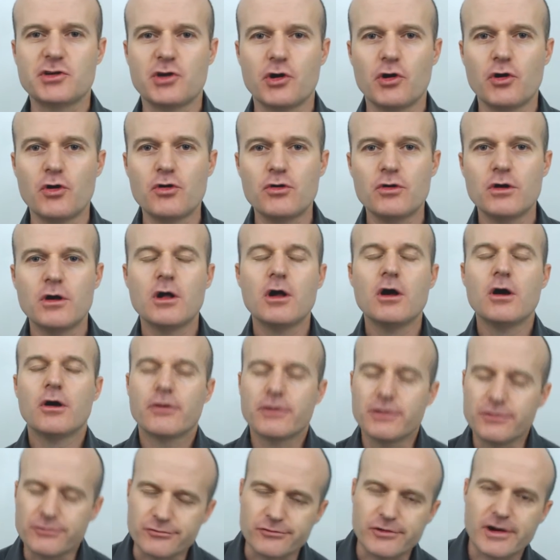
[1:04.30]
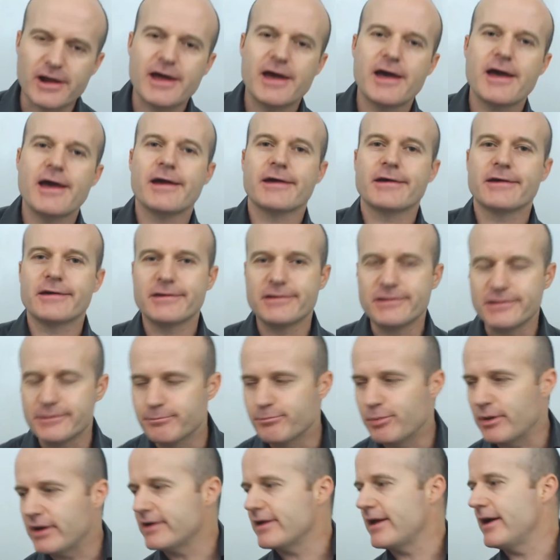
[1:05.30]
to go? Or you're dragging your
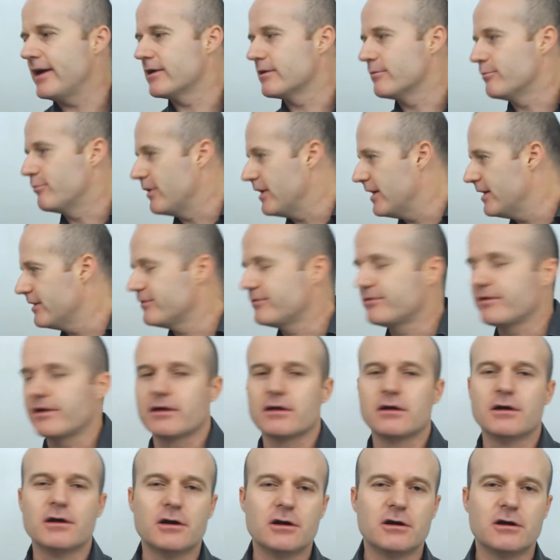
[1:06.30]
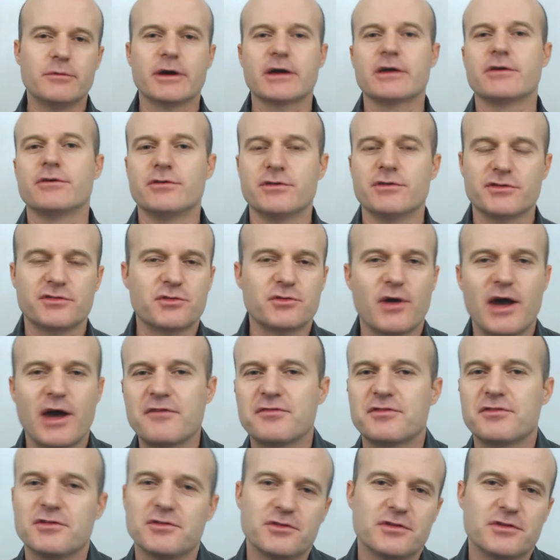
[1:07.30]
butt out of bed saying, oh my goodness, do I
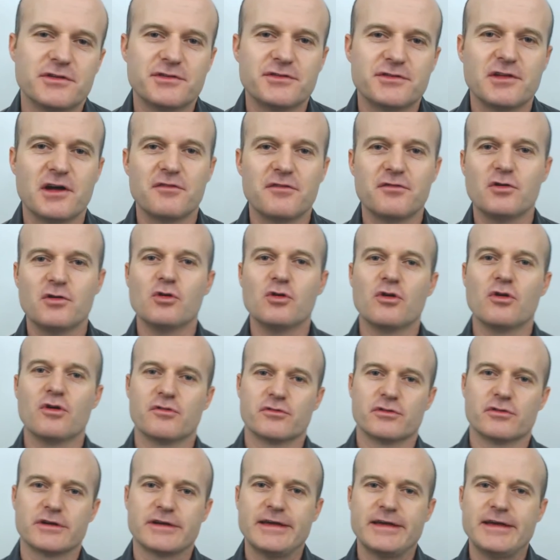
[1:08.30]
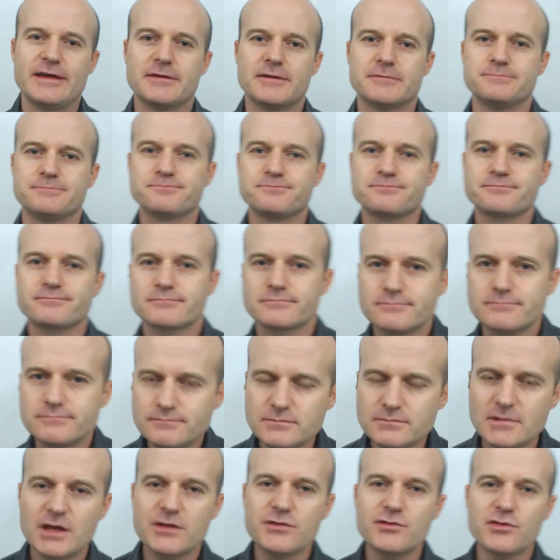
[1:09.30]
have to do this stuff all over again?
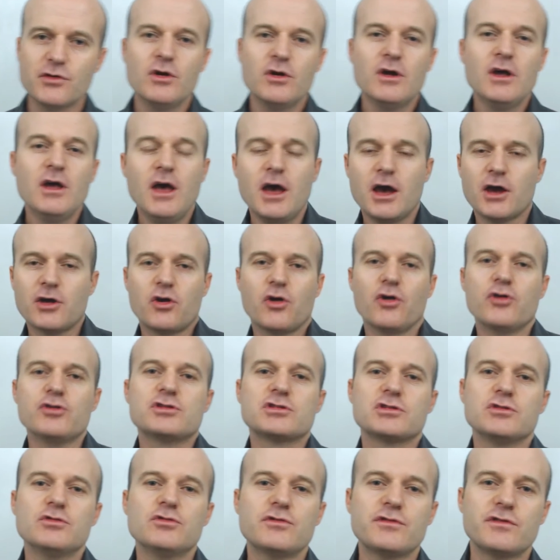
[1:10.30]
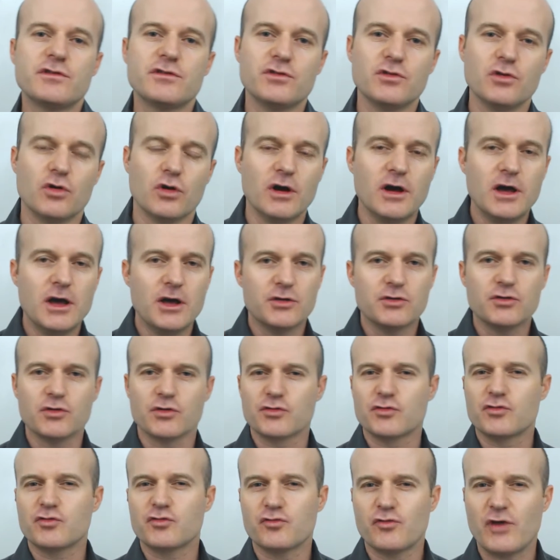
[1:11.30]
And so a coach looks at your, your
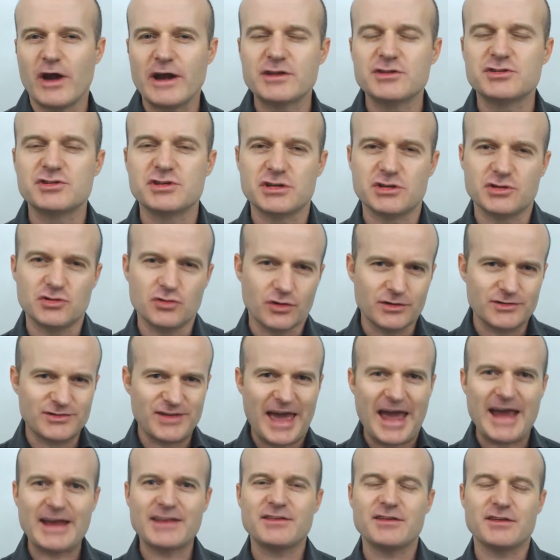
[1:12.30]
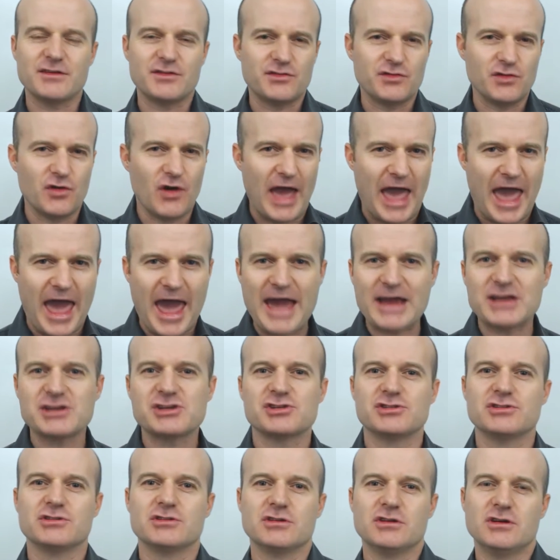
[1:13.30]
strategy, your tactics, your
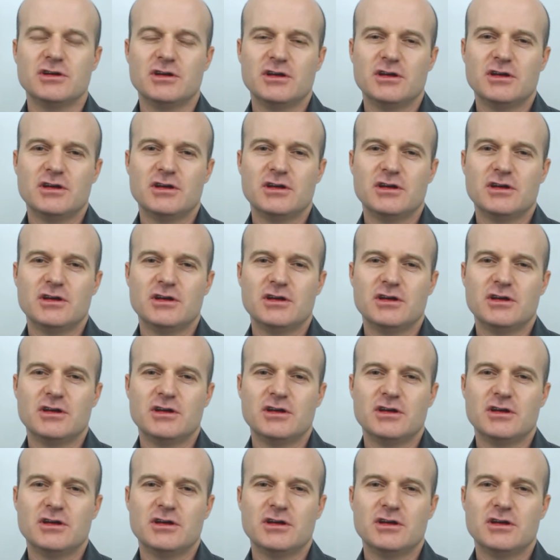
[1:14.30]
action,